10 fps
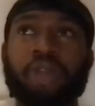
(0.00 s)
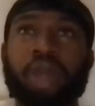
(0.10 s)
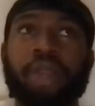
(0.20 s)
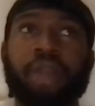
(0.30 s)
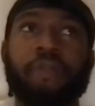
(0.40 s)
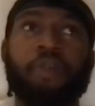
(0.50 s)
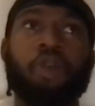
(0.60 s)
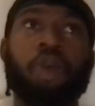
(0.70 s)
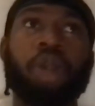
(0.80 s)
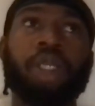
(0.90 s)
So I think Full
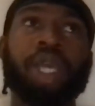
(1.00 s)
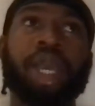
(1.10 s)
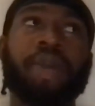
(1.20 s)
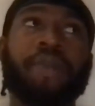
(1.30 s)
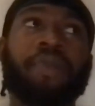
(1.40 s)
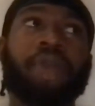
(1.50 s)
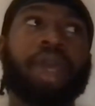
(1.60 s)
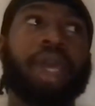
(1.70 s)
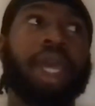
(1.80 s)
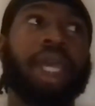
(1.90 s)
World is like a
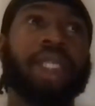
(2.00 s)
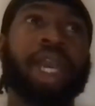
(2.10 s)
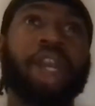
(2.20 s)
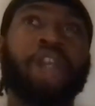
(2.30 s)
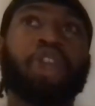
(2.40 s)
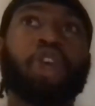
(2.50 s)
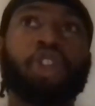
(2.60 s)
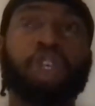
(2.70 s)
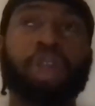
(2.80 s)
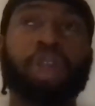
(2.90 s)
nod
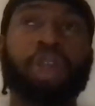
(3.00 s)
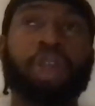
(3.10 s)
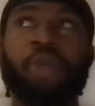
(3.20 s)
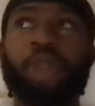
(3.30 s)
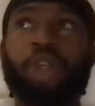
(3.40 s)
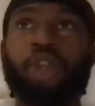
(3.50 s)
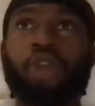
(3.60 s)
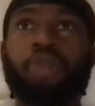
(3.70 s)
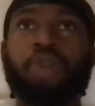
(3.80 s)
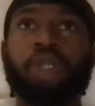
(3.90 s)
to the fact that when you
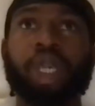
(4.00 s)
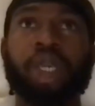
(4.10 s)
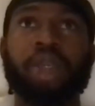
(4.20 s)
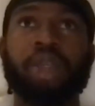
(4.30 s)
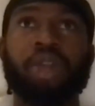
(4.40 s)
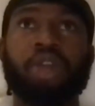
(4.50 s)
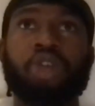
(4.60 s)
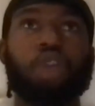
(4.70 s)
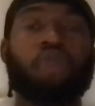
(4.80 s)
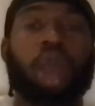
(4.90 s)
do music,
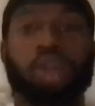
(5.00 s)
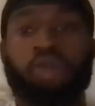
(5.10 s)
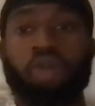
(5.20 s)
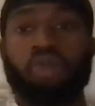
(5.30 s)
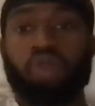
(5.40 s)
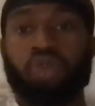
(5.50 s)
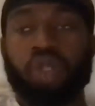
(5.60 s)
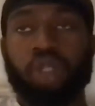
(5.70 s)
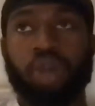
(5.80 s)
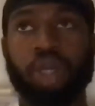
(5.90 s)
you write your own rules,
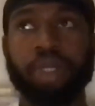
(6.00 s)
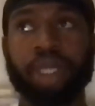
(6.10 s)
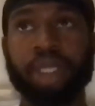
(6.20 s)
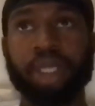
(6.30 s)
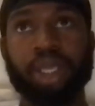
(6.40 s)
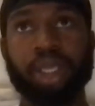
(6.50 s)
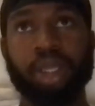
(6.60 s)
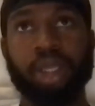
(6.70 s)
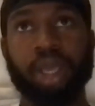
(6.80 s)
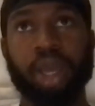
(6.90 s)
you know what I mean?
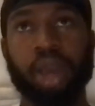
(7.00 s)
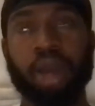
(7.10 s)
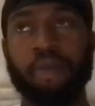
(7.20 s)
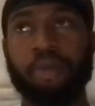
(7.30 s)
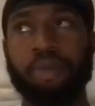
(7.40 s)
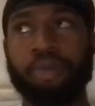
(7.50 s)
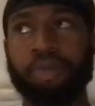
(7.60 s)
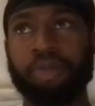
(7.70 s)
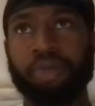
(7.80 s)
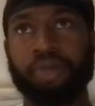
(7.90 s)
Um
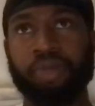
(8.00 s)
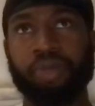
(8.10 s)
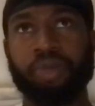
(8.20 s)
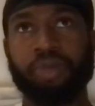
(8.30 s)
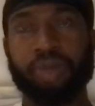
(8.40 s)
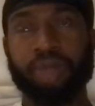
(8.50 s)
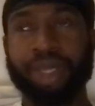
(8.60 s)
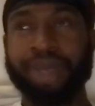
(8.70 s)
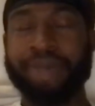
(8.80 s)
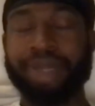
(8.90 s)

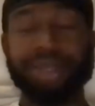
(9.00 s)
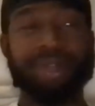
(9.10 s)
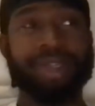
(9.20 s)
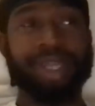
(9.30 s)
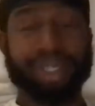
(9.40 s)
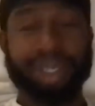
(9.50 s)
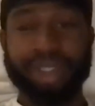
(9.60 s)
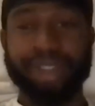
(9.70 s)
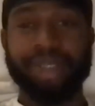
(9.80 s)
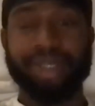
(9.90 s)
yeah, man. That's
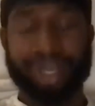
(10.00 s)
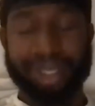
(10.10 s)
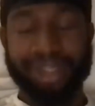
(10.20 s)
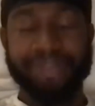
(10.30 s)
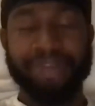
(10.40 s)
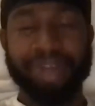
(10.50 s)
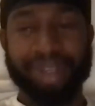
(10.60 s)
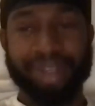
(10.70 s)
it really.